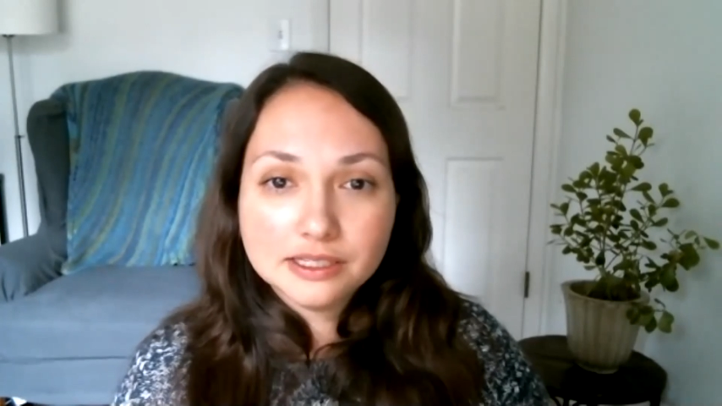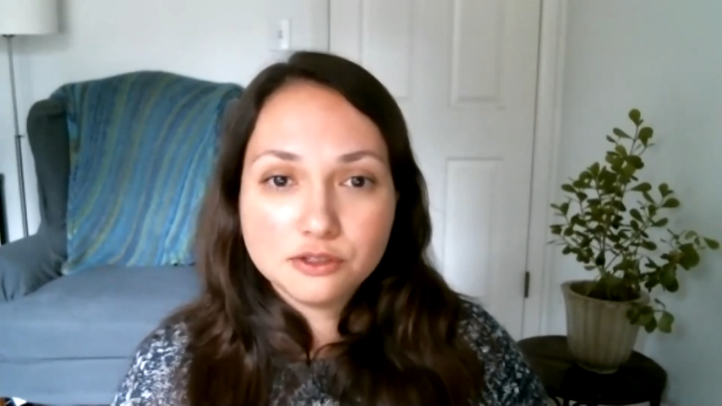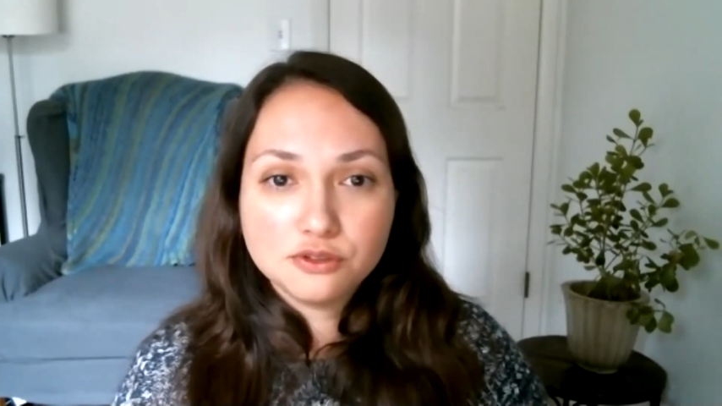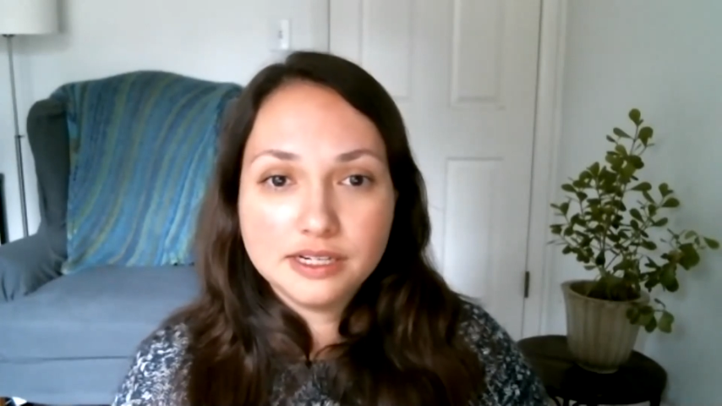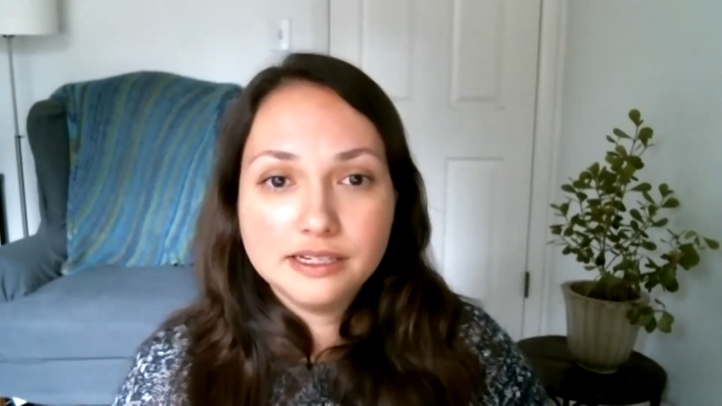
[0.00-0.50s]

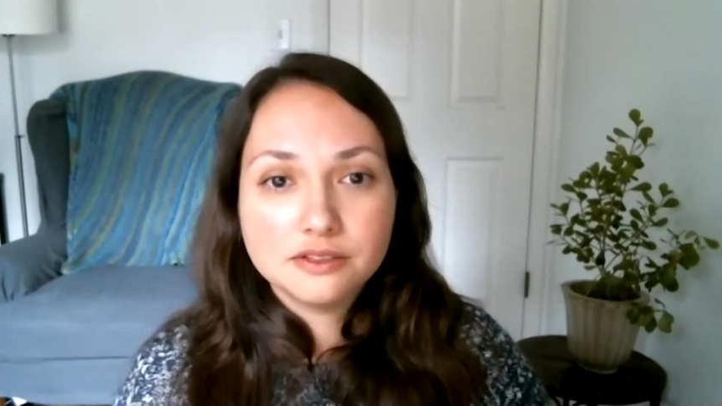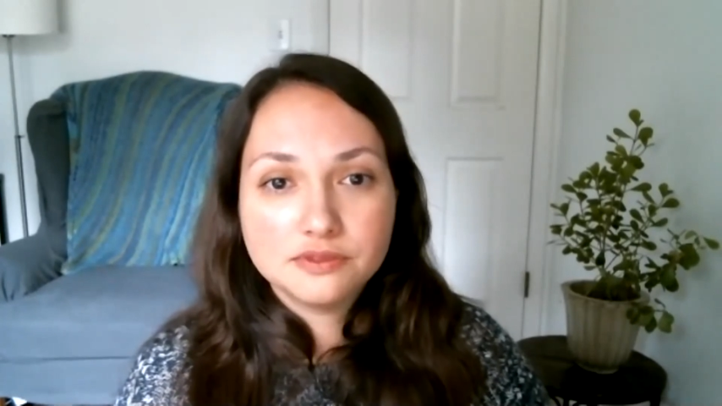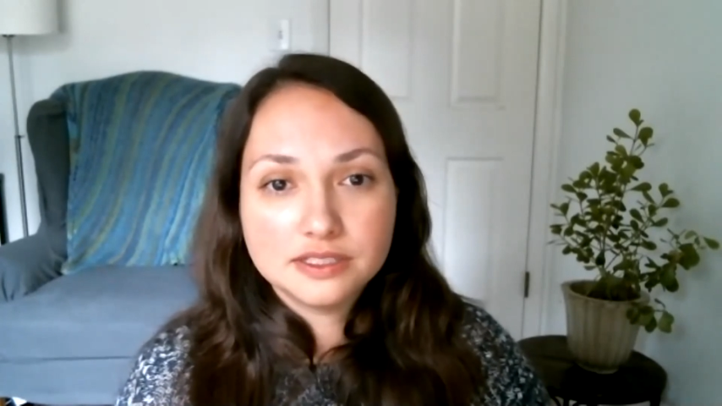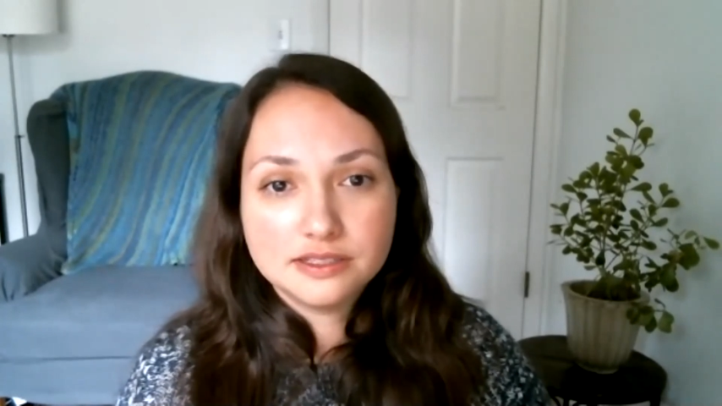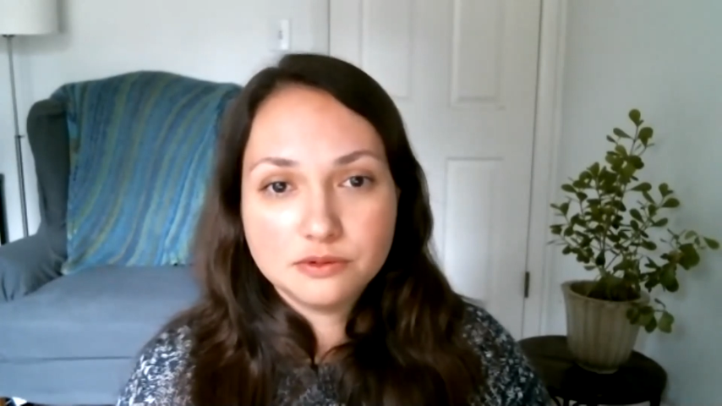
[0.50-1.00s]
get creative
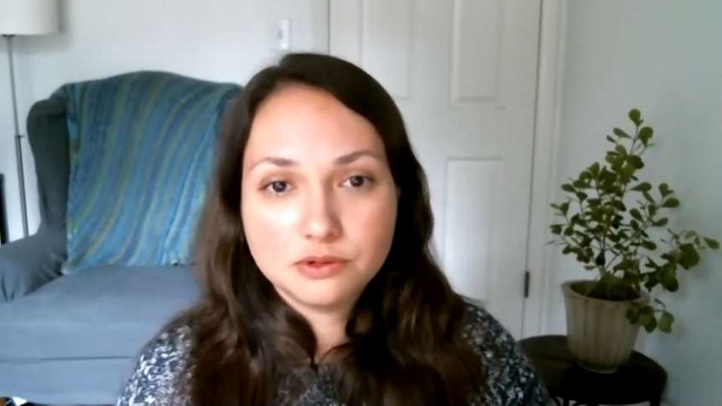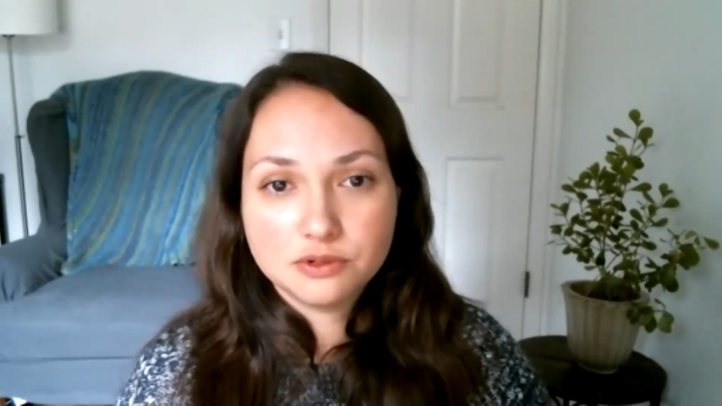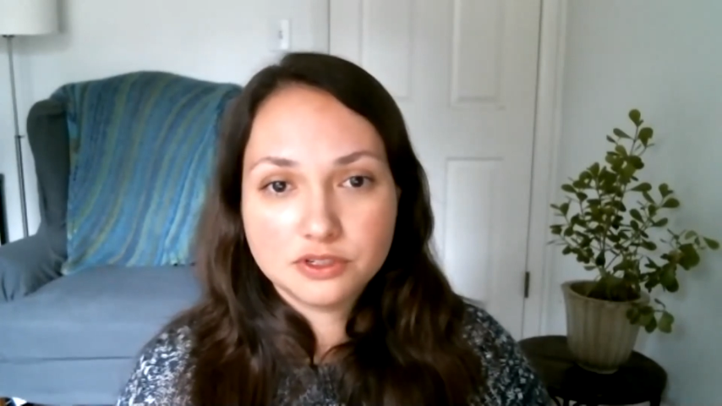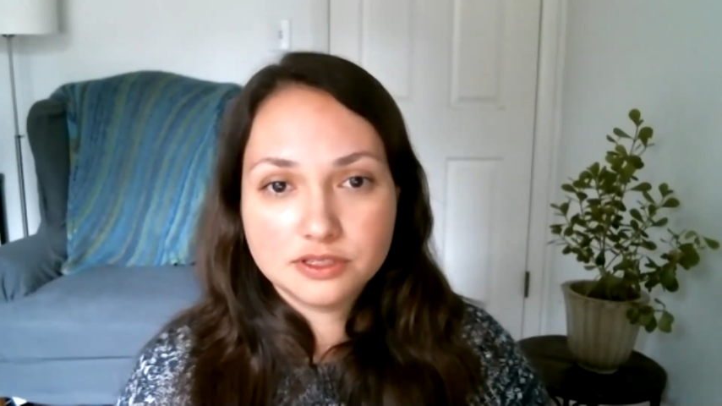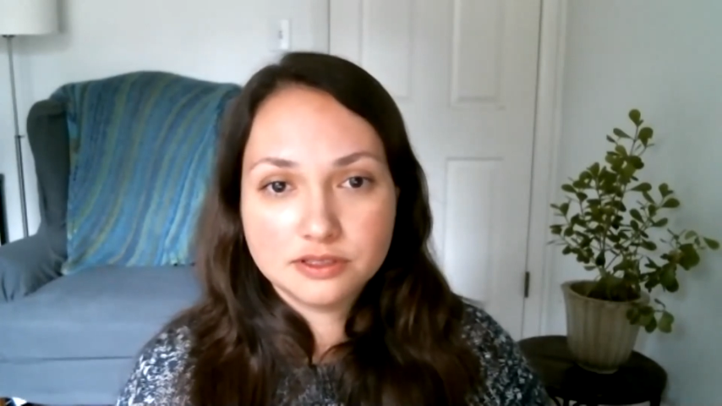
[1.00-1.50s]
and see what
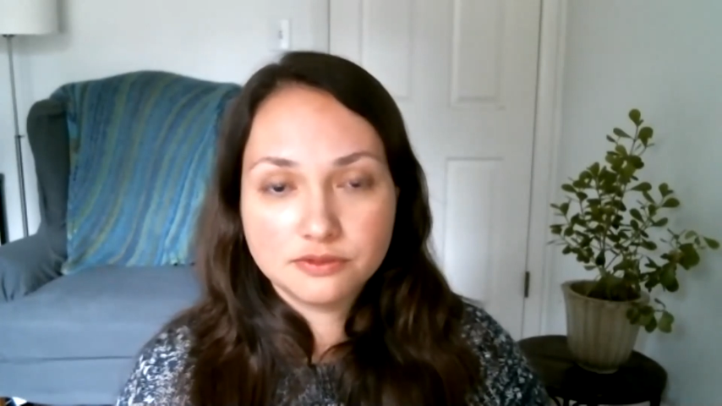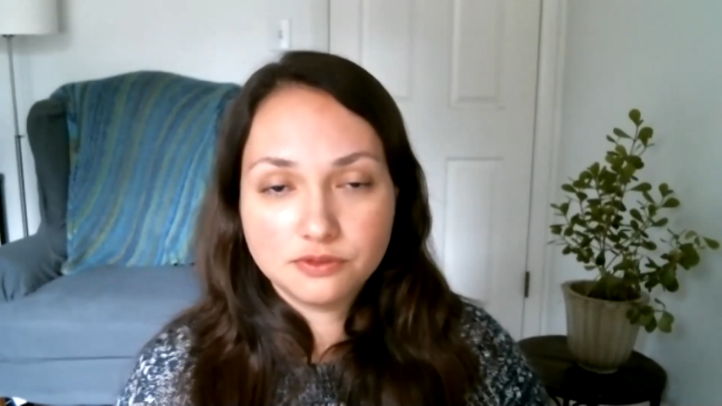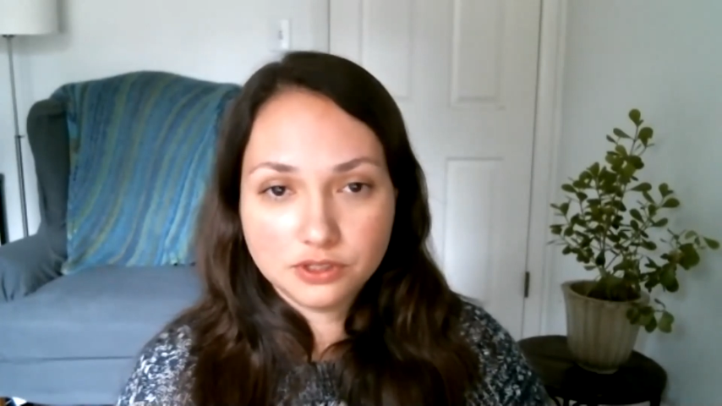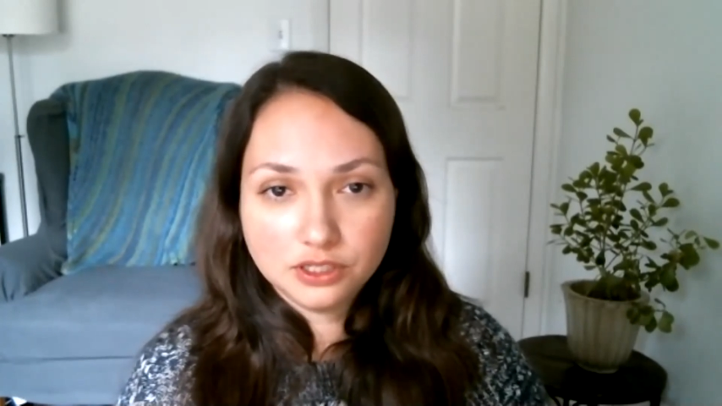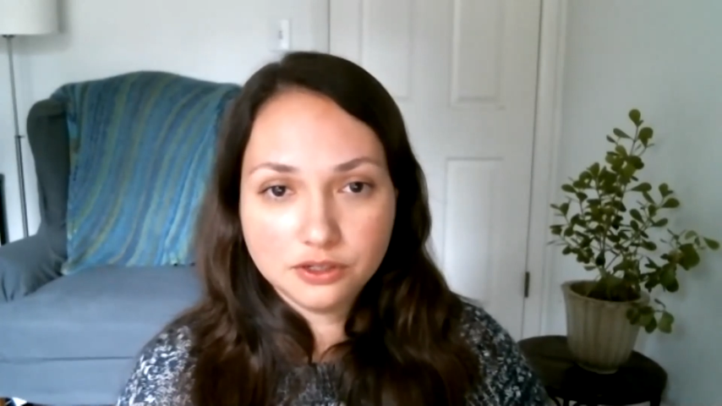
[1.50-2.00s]
works
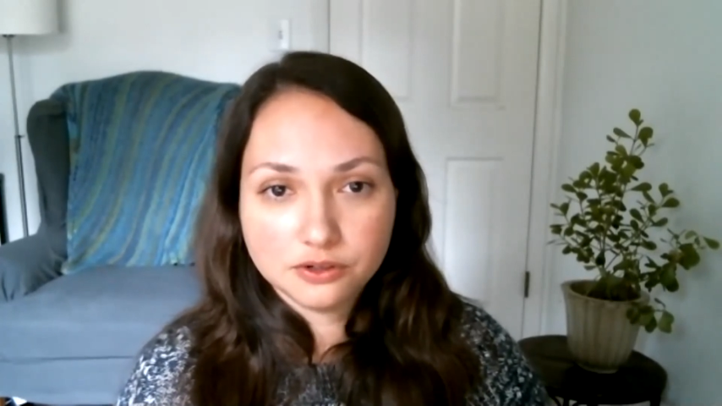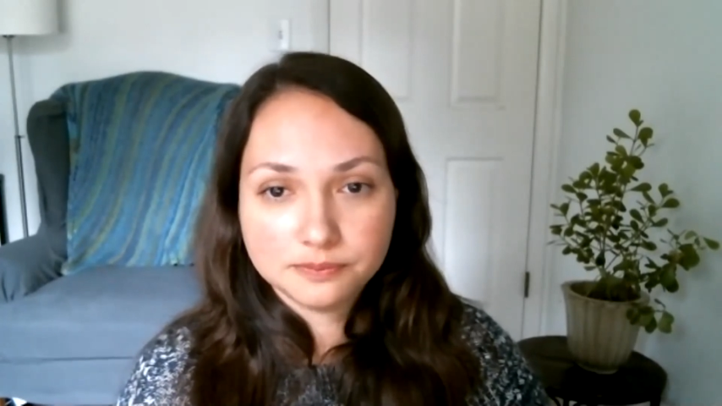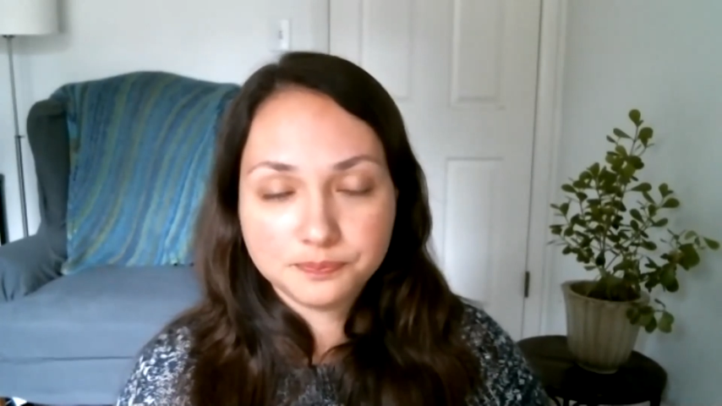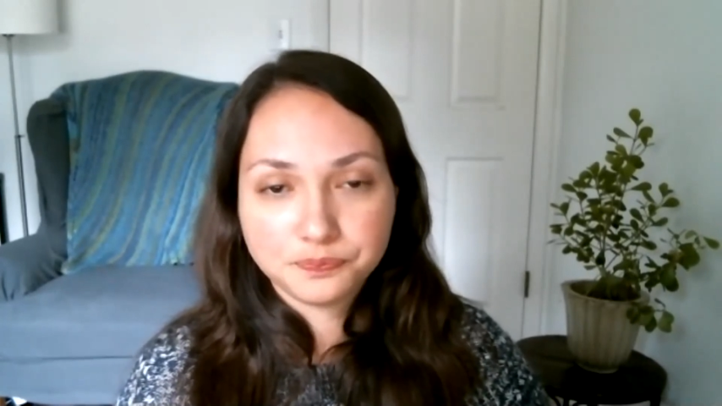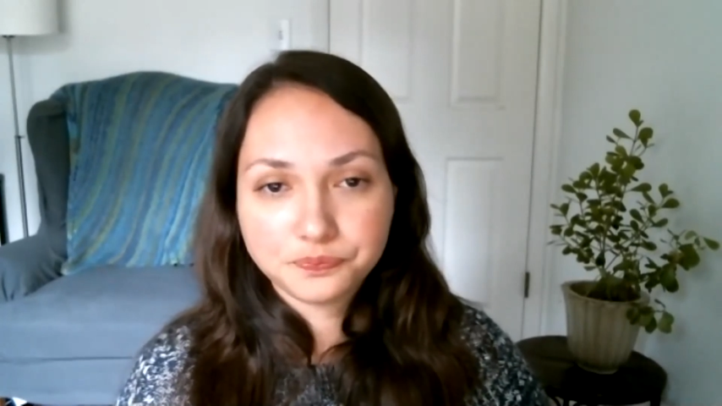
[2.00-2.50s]
for you.